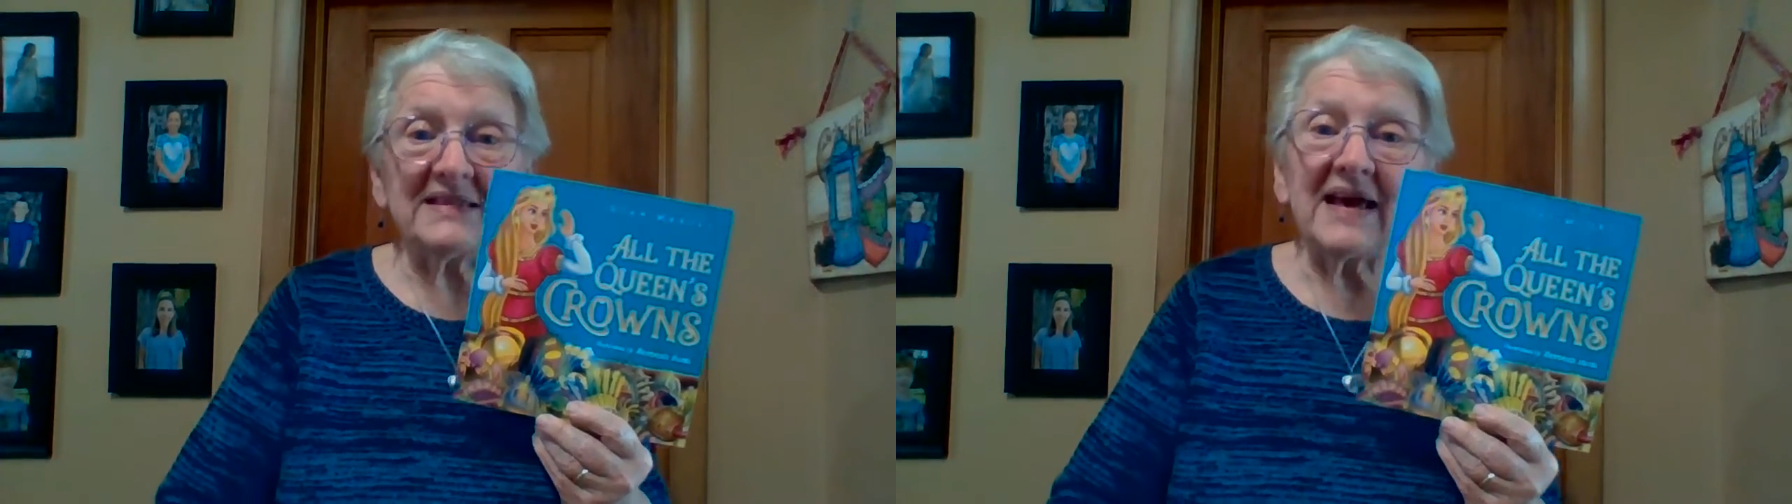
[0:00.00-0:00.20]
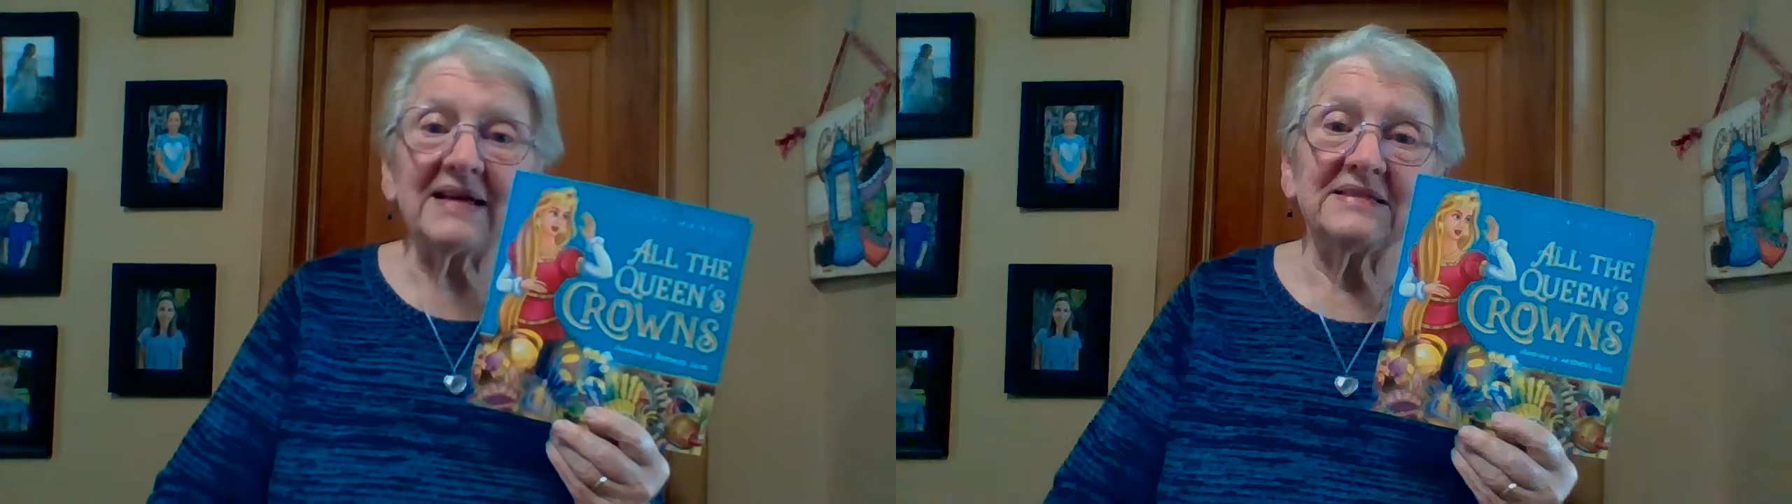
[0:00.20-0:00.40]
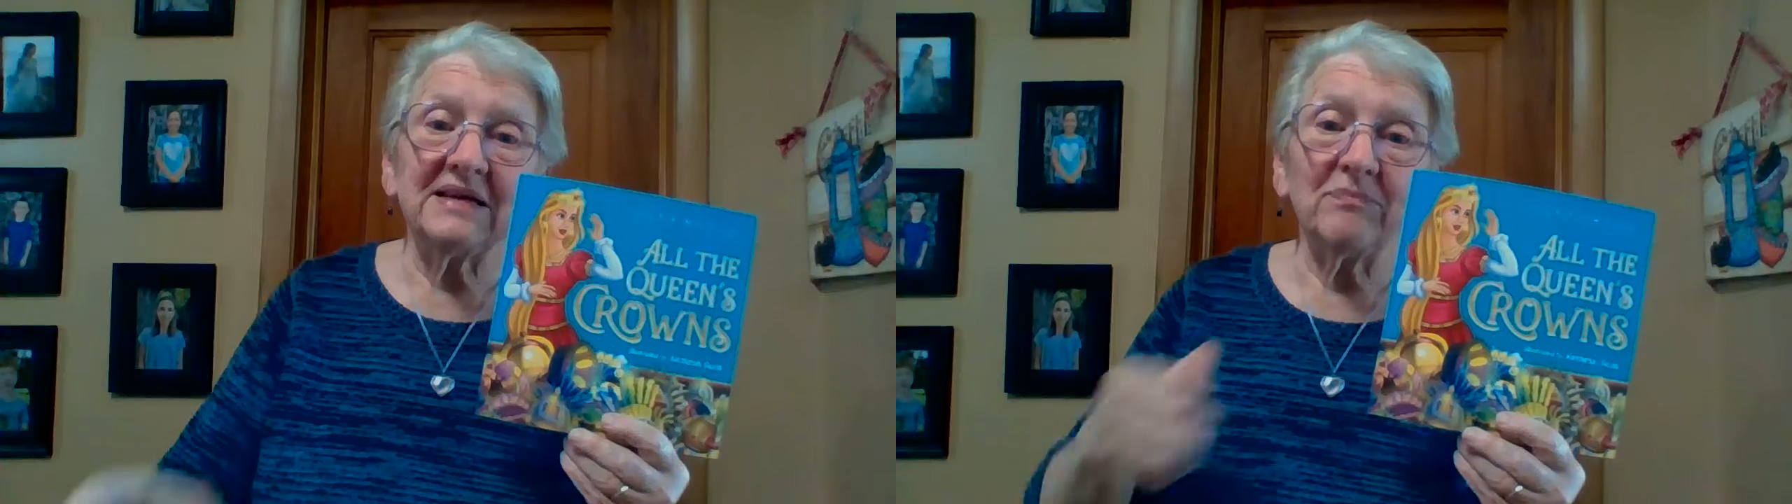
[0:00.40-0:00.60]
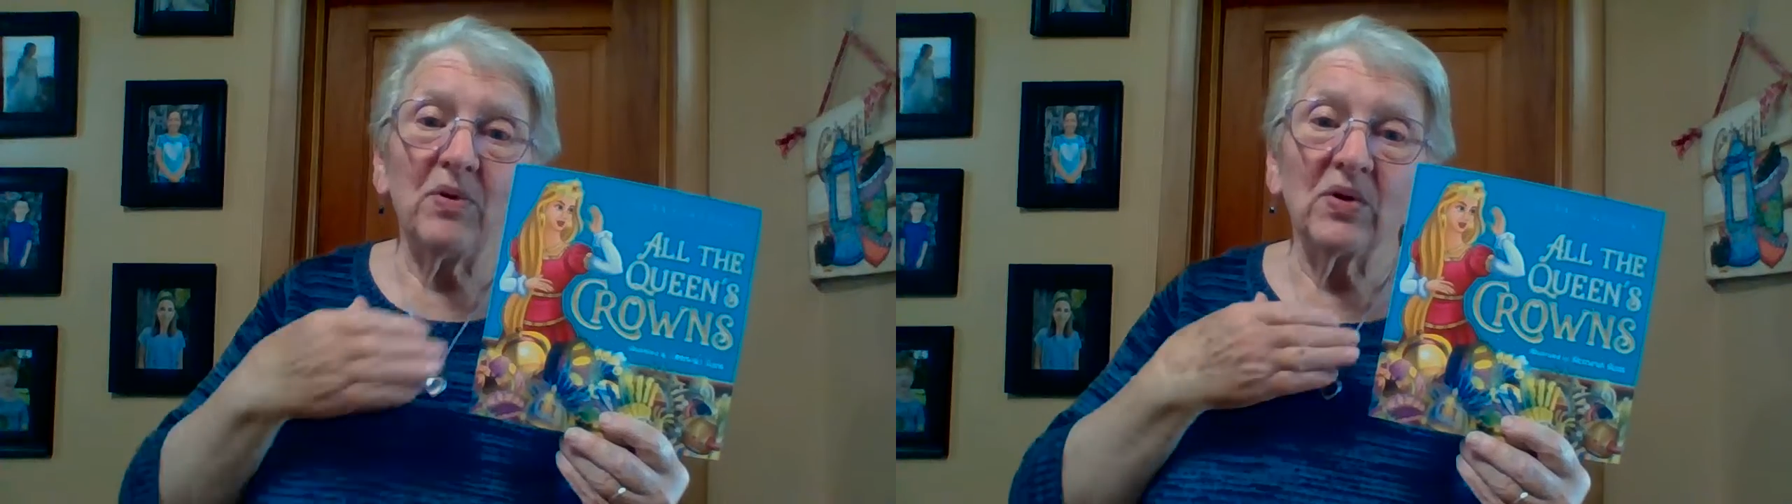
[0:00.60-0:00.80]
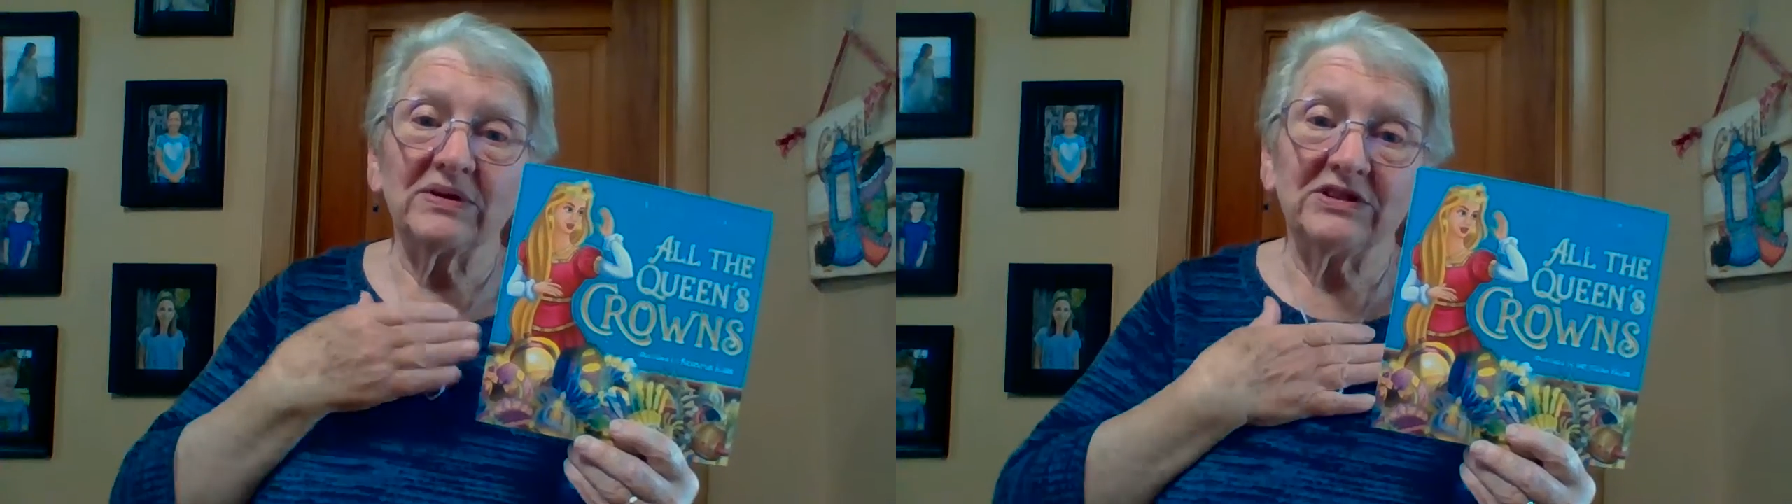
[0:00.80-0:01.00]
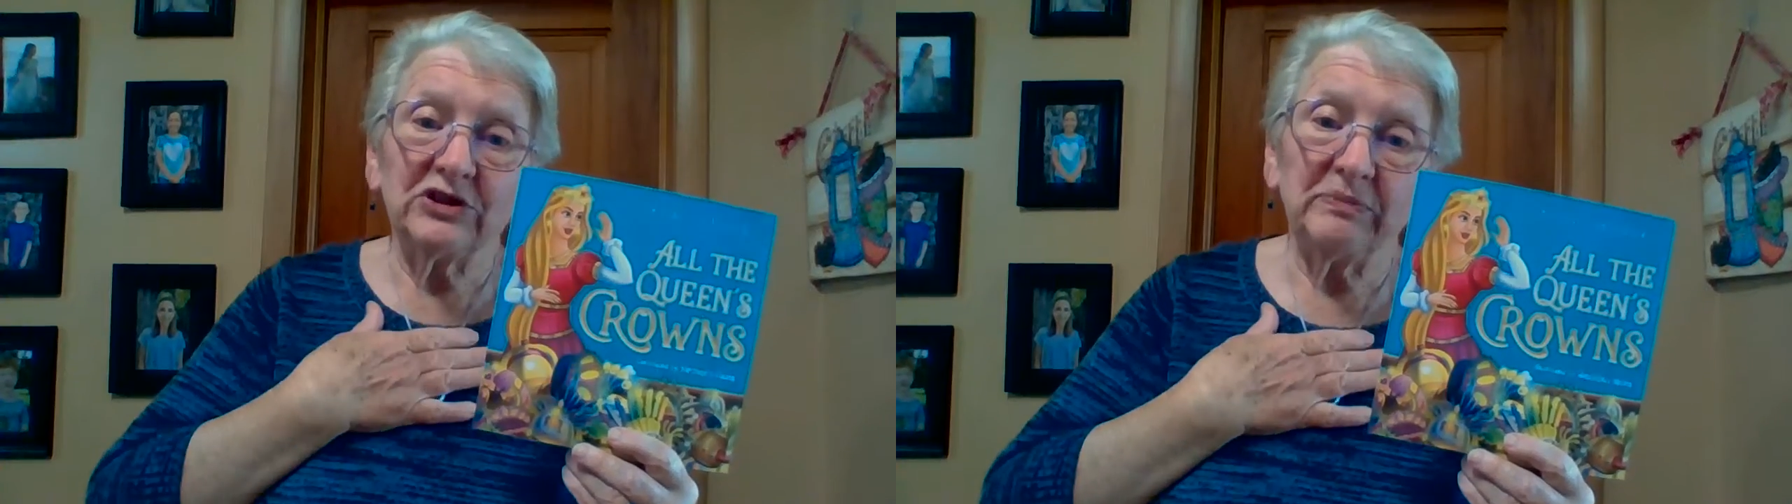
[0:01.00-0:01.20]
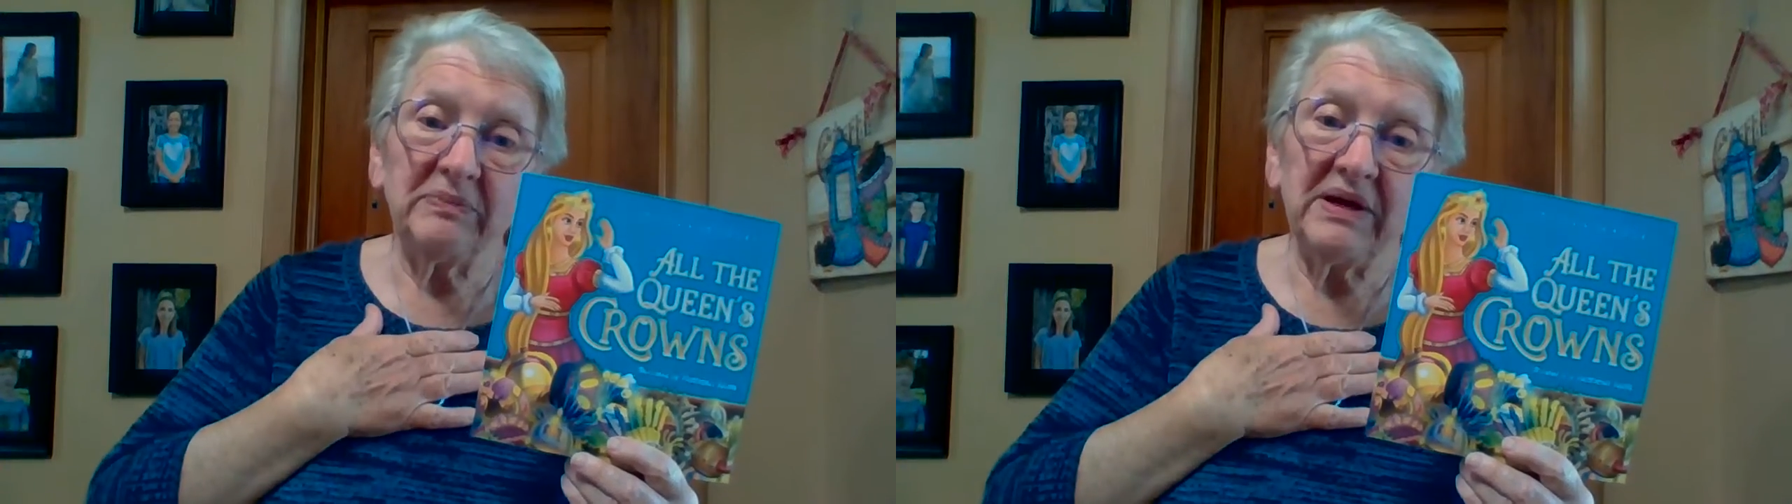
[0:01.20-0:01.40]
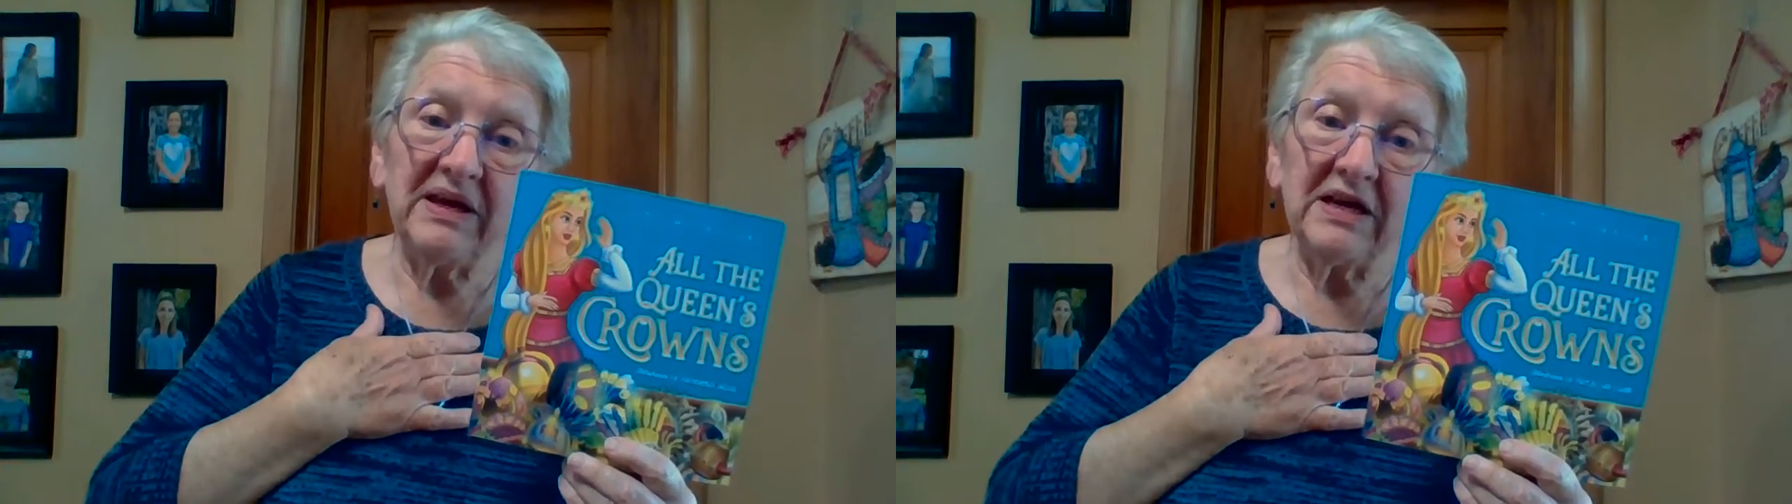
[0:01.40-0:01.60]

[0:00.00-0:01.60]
that's important to me.